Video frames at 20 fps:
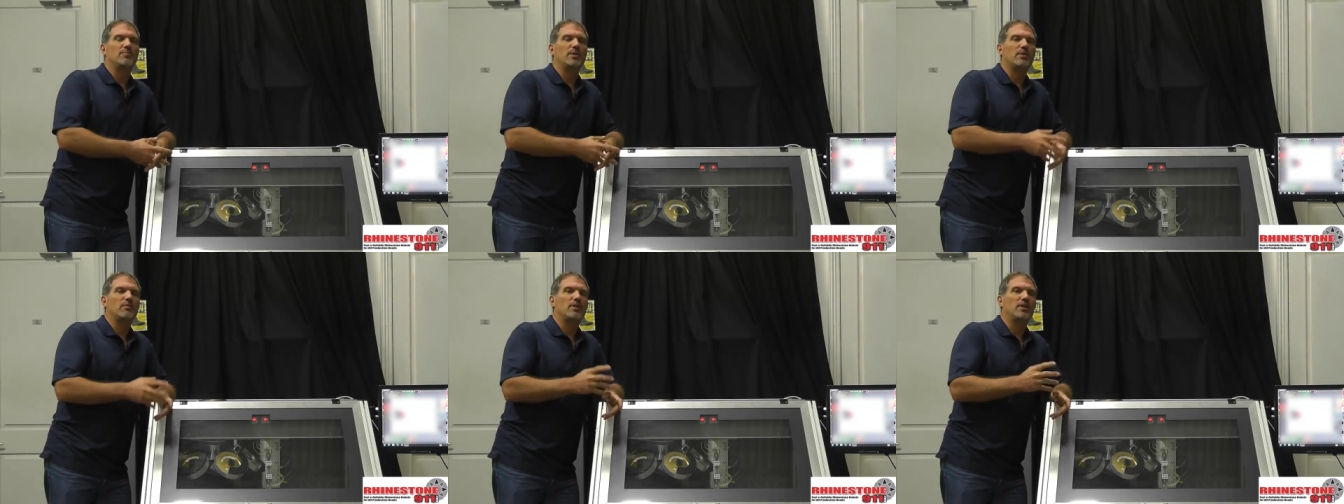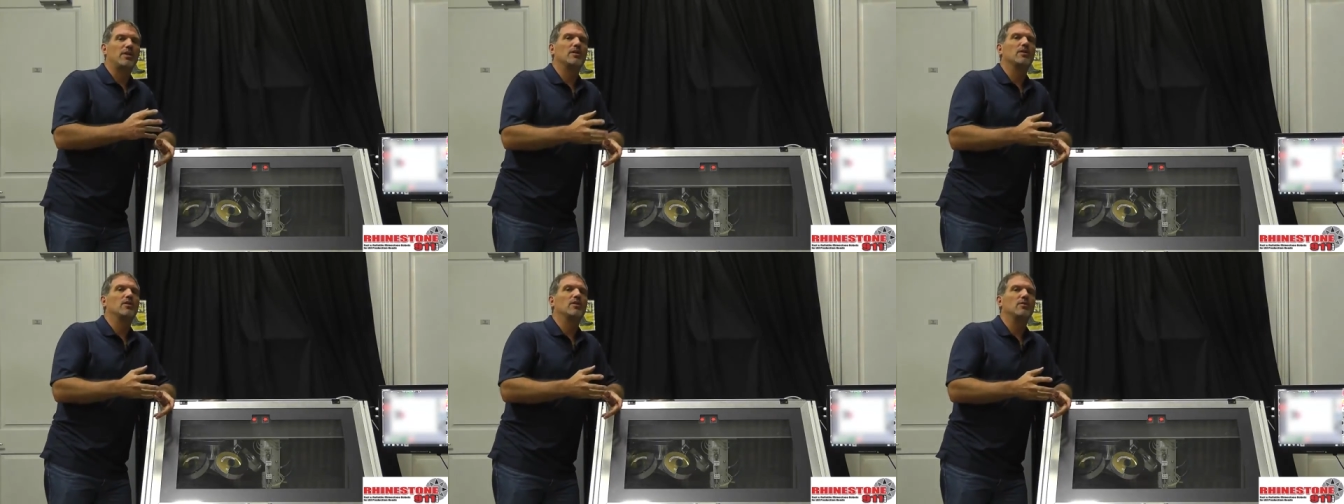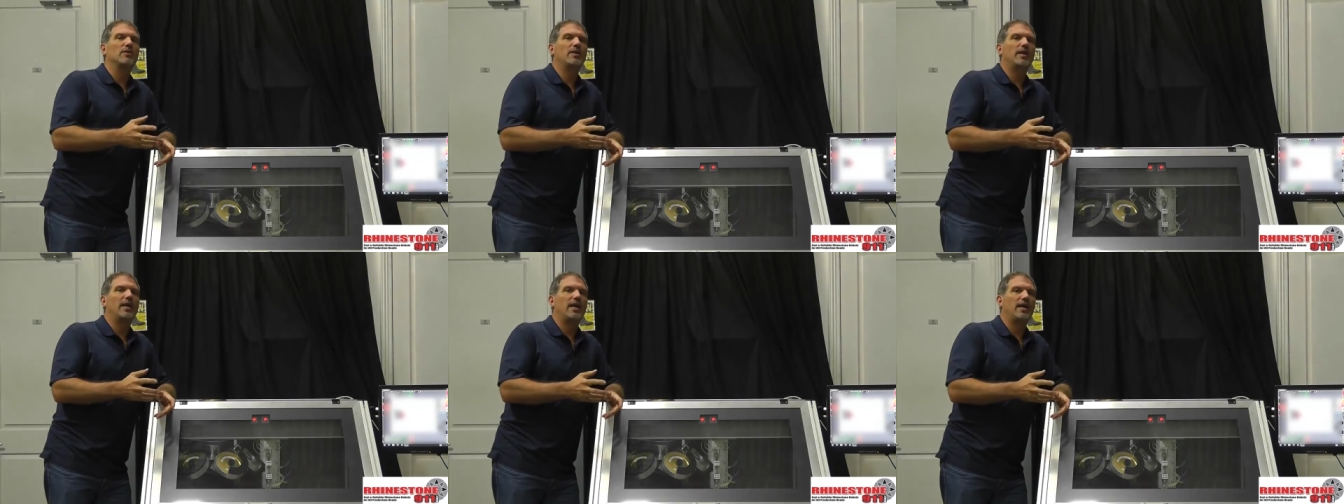But what you
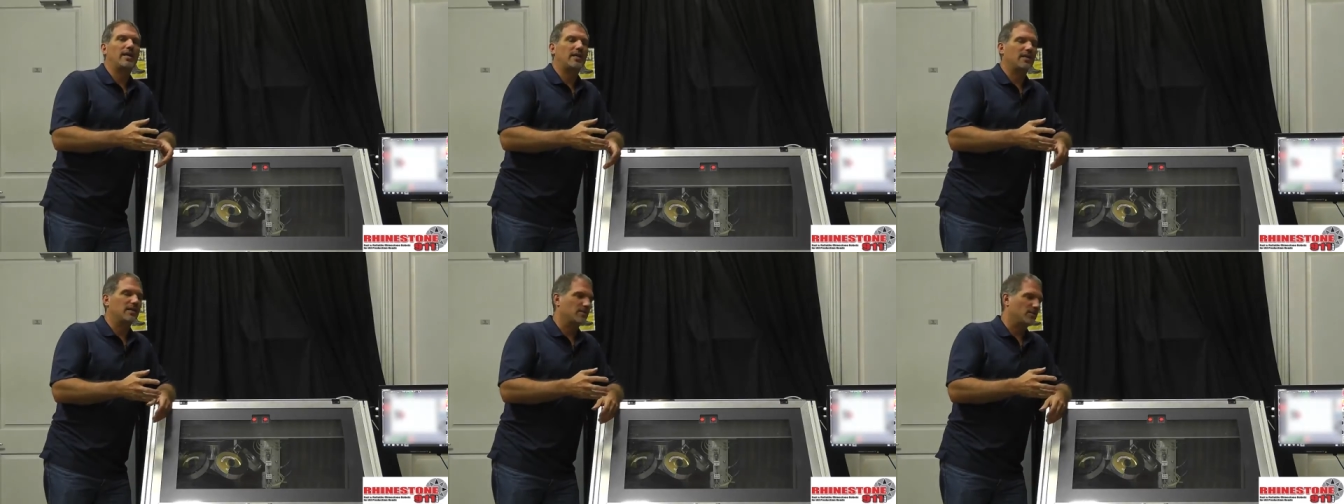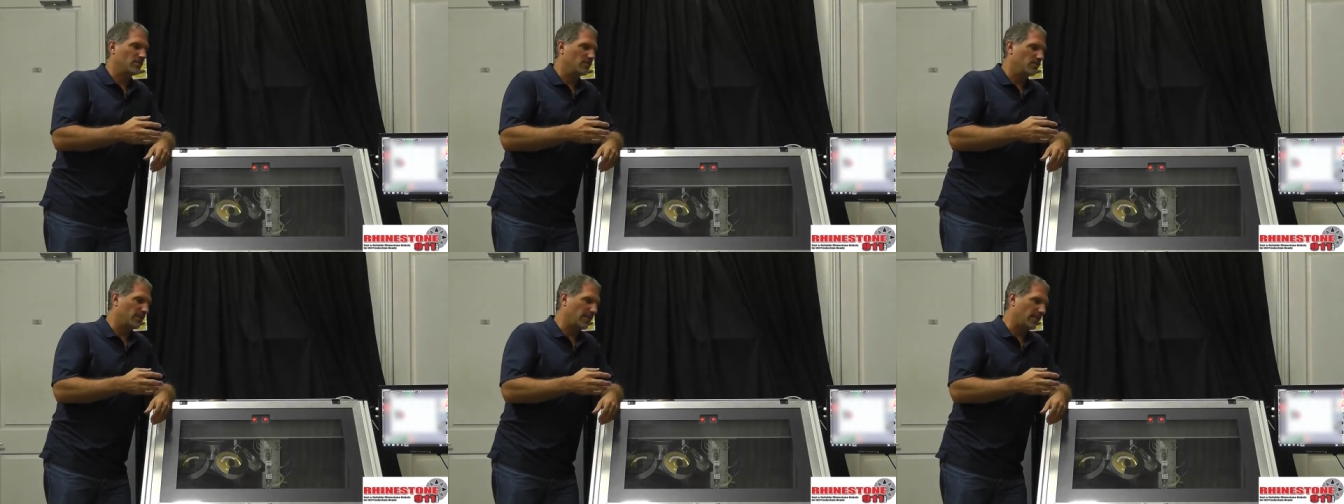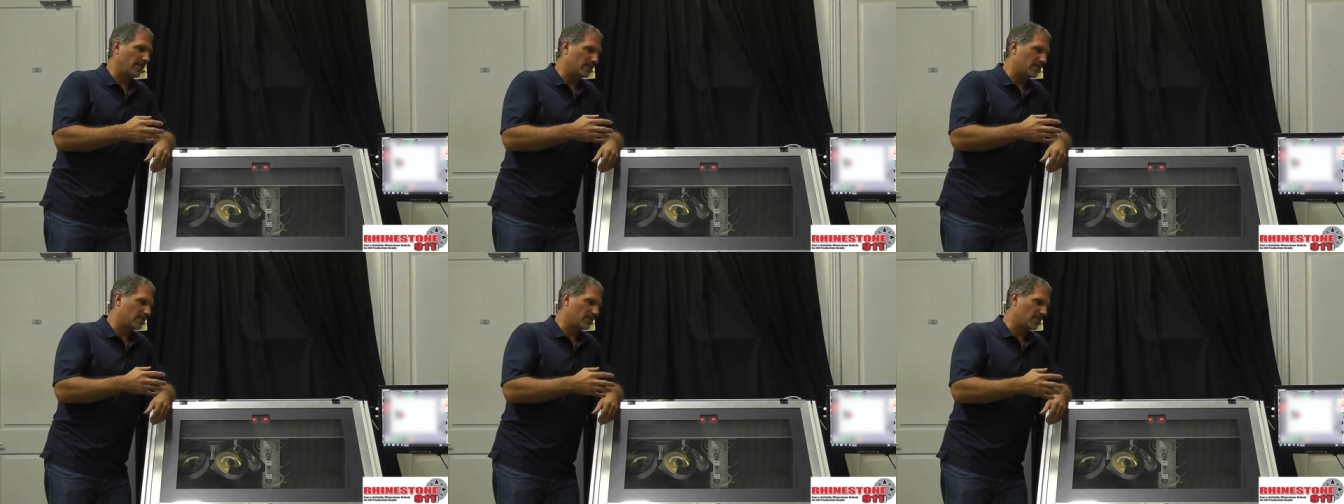don't get is you don't
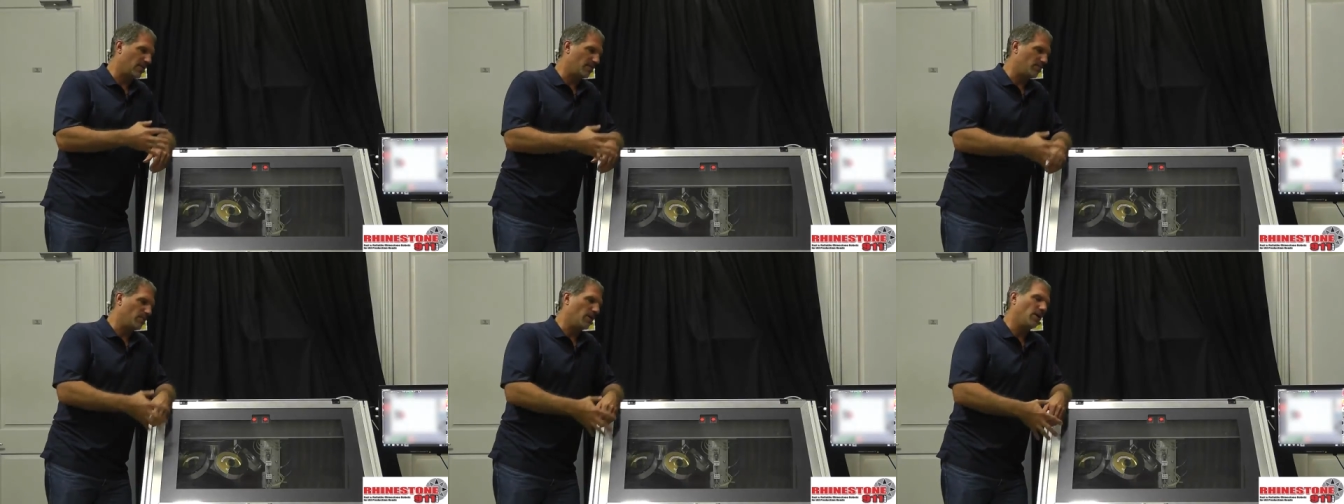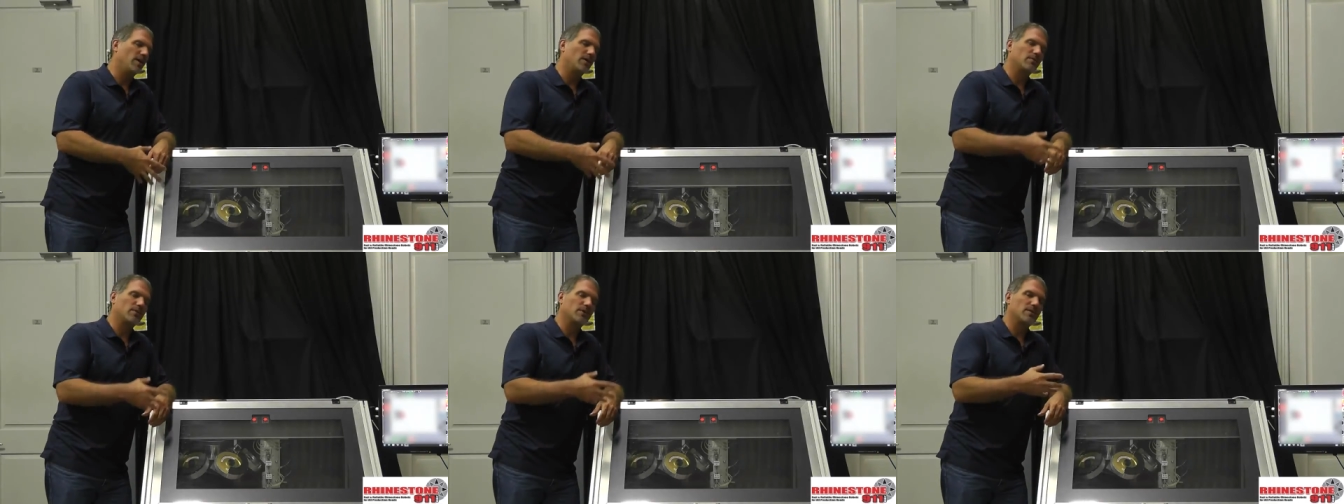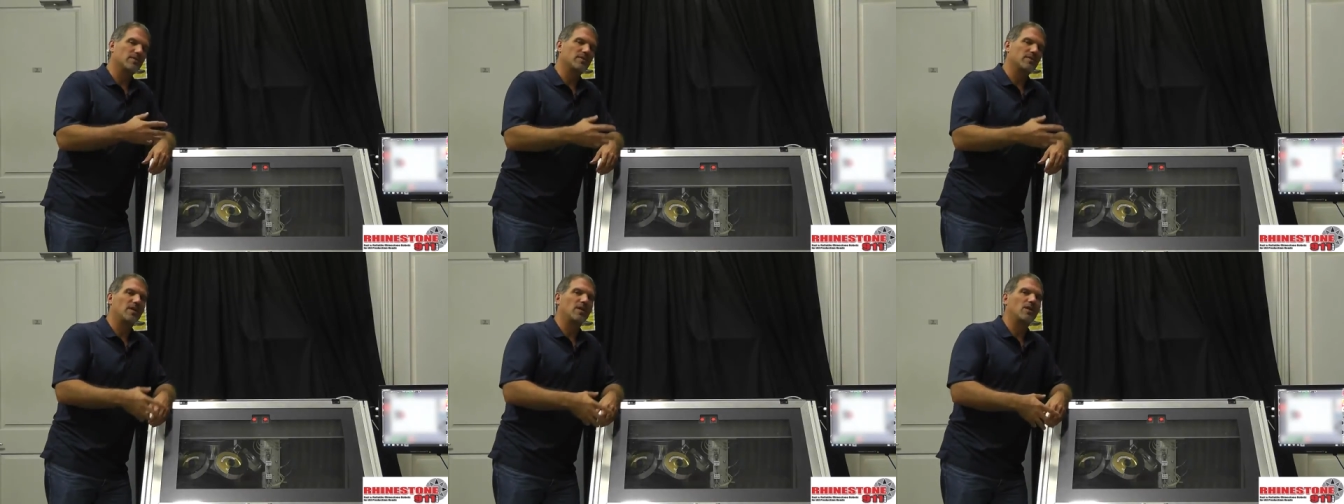get the same hardware,
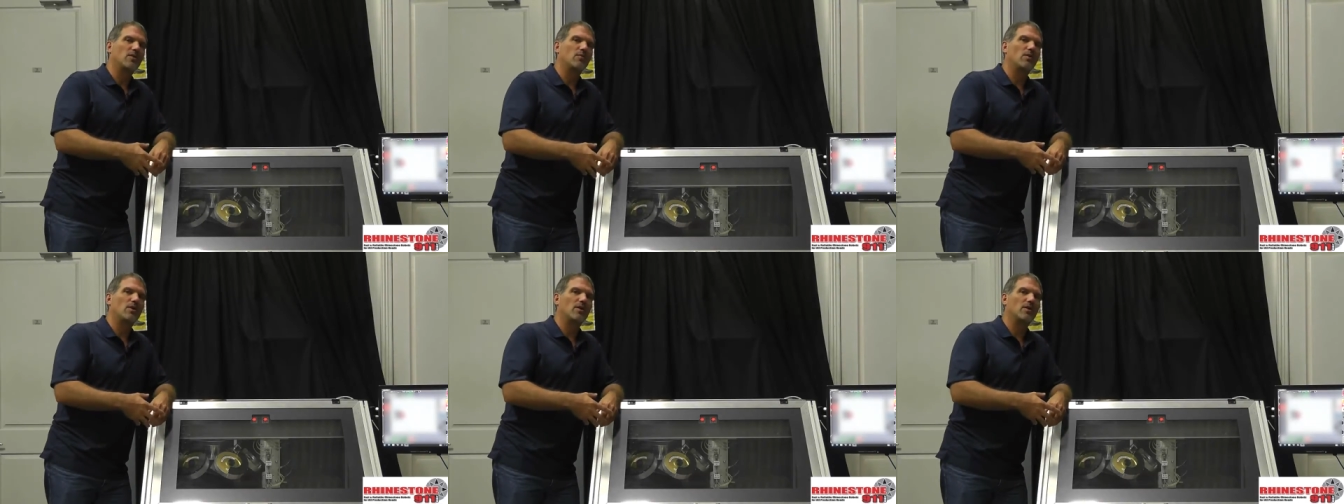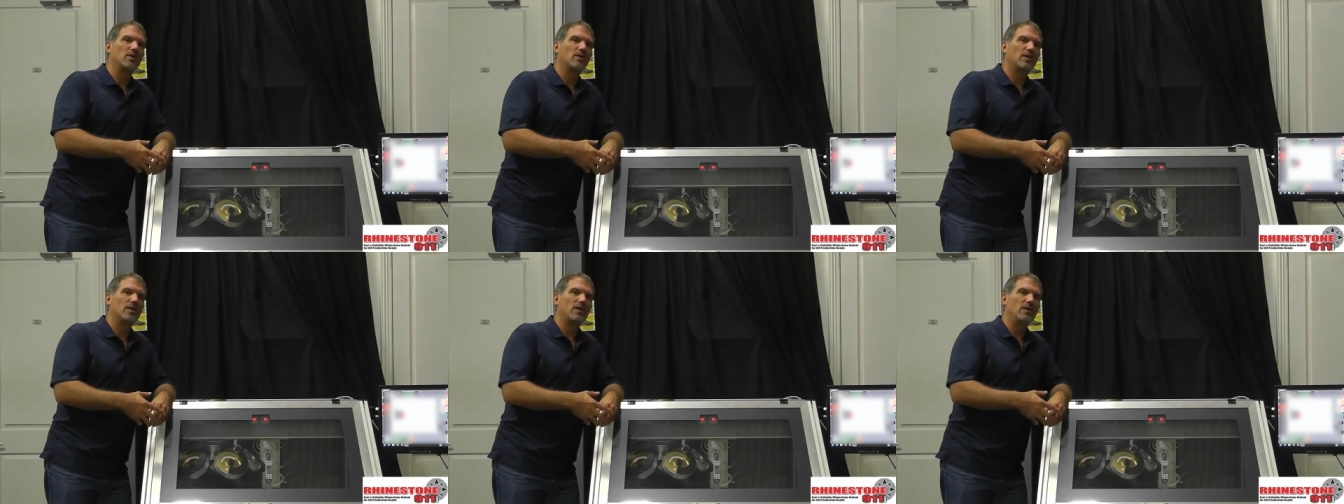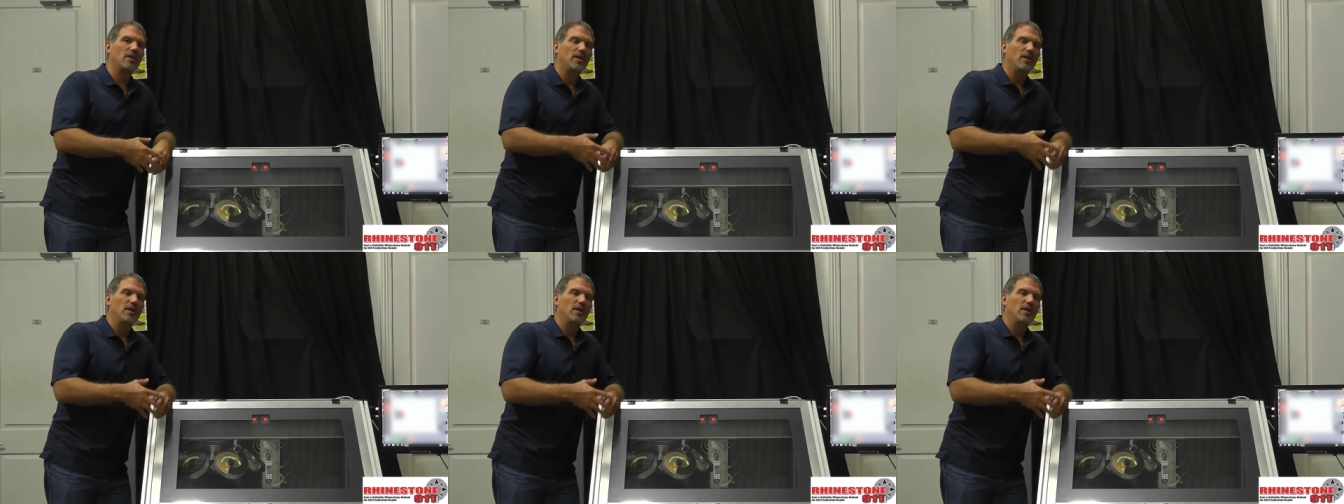the same quality.